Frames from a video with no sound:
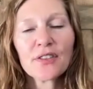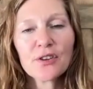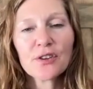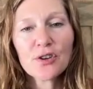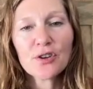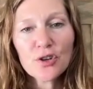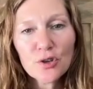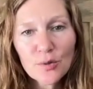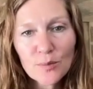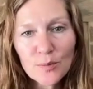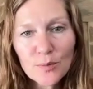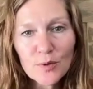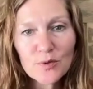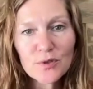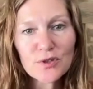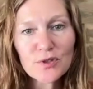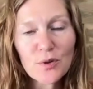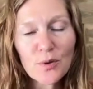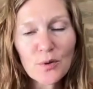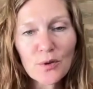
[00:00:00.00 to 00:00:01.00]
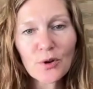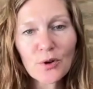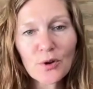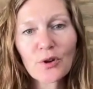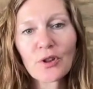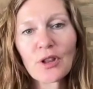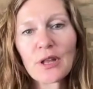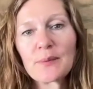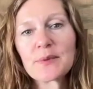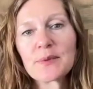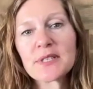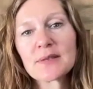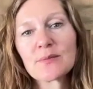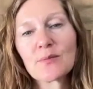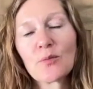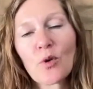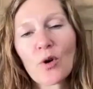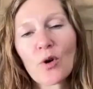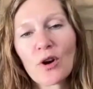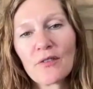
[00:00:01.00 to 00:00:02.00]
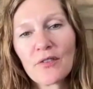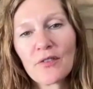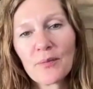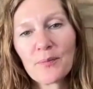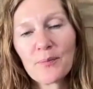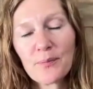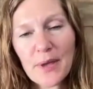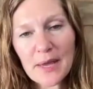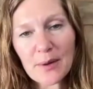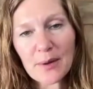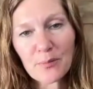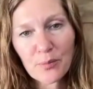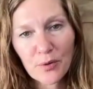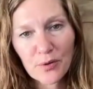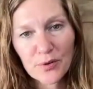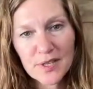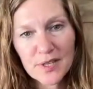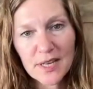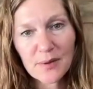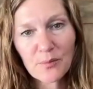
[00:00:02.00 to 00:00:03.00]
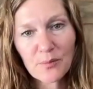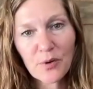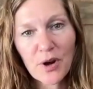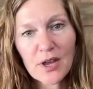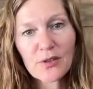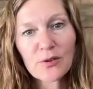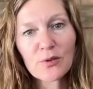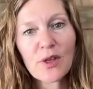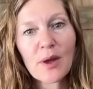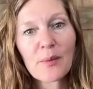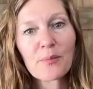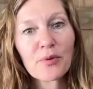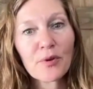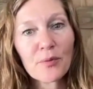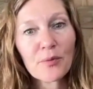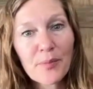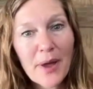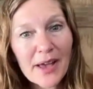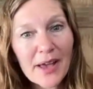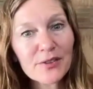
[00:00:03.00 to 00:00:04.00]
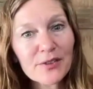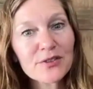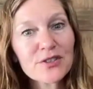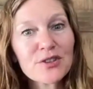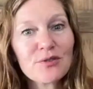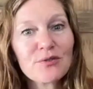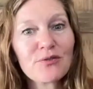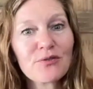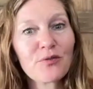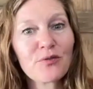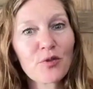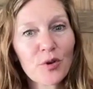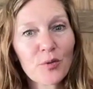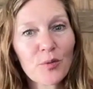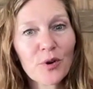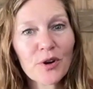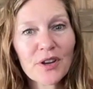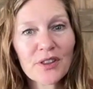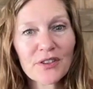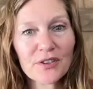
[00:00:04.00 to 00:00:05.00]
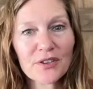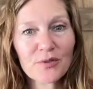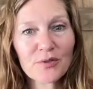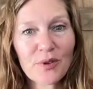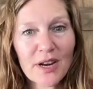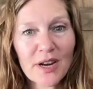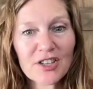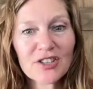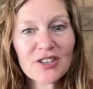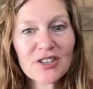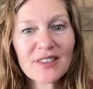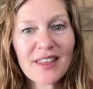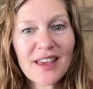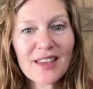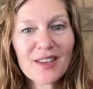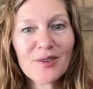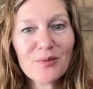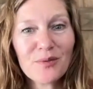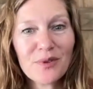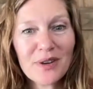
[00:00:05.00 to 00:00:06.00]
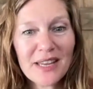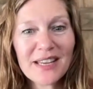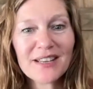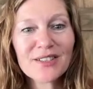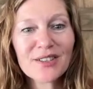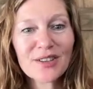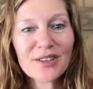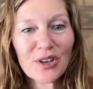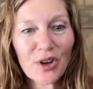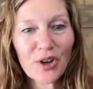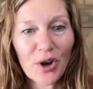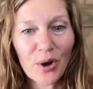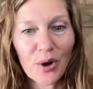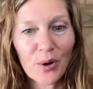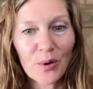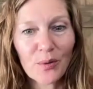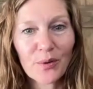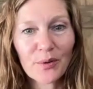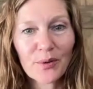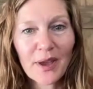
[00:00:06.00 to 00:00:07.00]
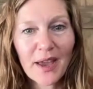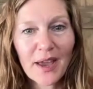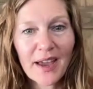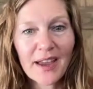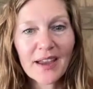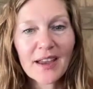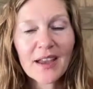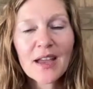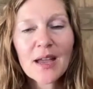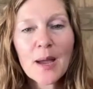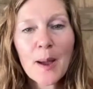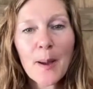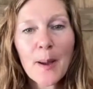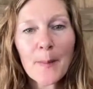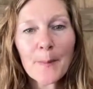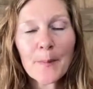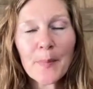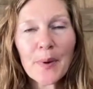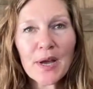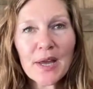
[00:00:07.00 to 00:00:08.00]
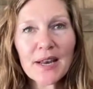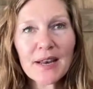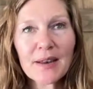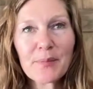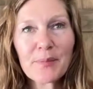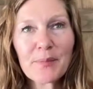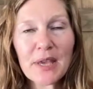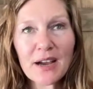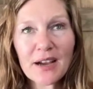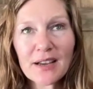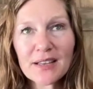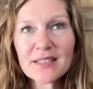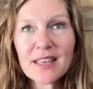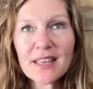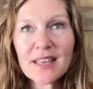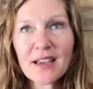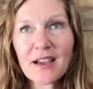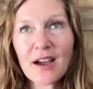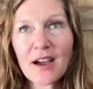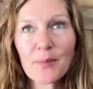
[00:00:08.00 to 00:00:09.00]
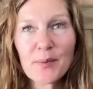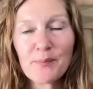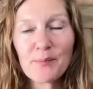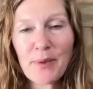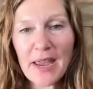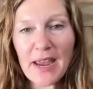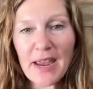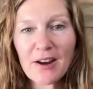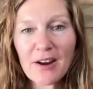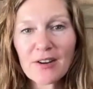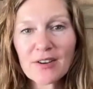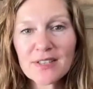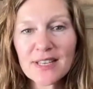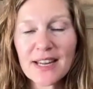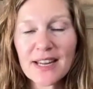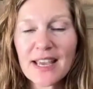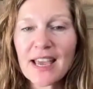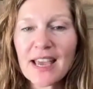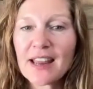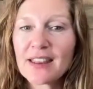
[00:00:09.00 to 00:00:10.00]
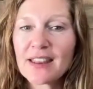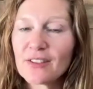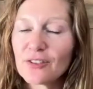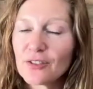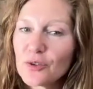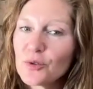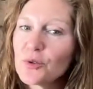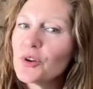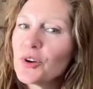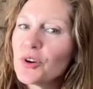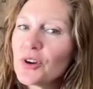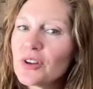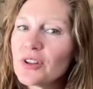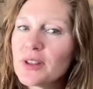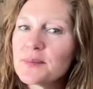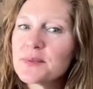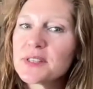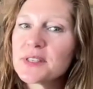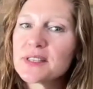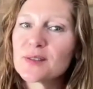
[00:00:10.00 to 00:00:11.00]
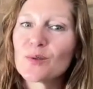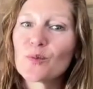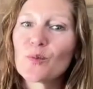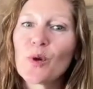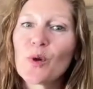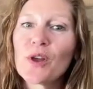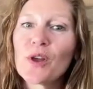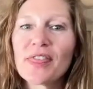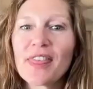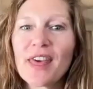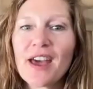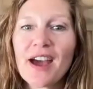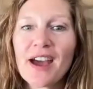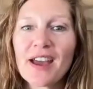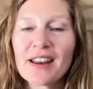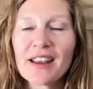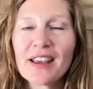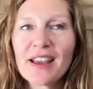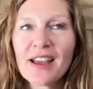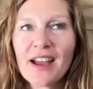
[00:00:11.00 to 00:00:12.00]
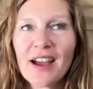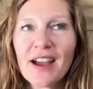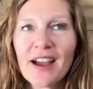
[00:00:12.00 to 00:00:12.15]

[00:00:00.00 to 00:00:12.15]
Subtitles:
The new moon solar eclipse is more of a big sudden breakthrough that propels you forward in the direction that you need to go. Okay. But because they come in pairs, and again, the lunar eclipse is the one that,